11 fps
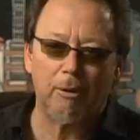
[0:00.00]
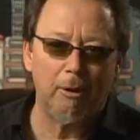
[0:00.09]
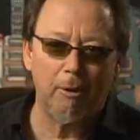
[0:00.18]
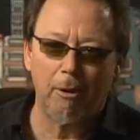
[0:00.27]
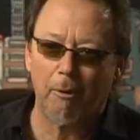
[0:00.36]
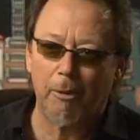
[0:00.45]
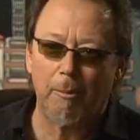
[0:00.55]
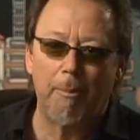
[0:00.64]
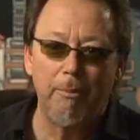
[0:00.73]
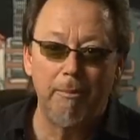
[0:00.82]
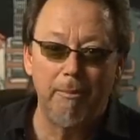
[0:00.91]
No, no,
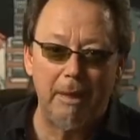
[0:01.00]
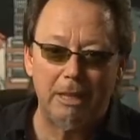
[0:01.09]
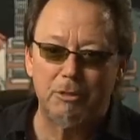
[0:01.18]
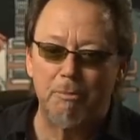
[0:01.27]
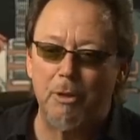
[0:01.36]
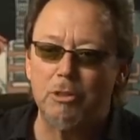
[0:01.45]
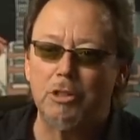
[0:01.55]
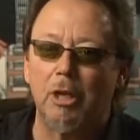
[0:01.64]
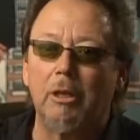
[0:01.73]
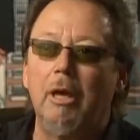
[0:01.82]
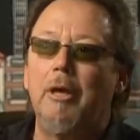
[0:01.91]
it's
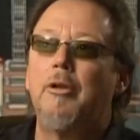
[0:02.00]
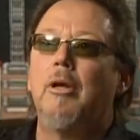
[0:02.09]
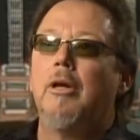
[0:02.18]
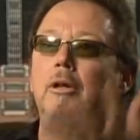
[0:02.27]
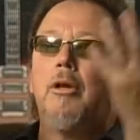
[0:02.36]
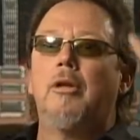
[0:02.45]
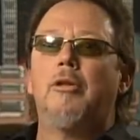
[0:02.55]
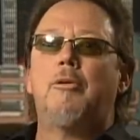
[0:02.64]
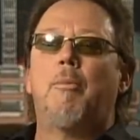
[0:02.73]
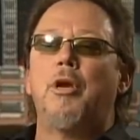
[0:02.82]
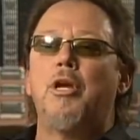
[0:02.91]
music
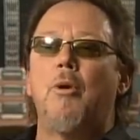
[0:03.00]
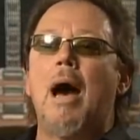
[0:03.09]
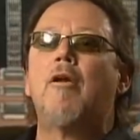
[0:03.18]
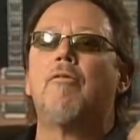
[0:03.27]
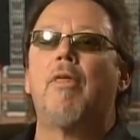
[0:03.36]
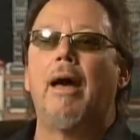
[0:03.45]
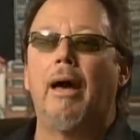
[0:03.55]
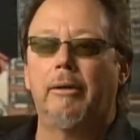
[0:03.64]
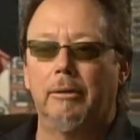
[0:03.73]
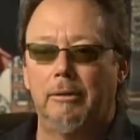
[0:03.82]
to bring you out of that.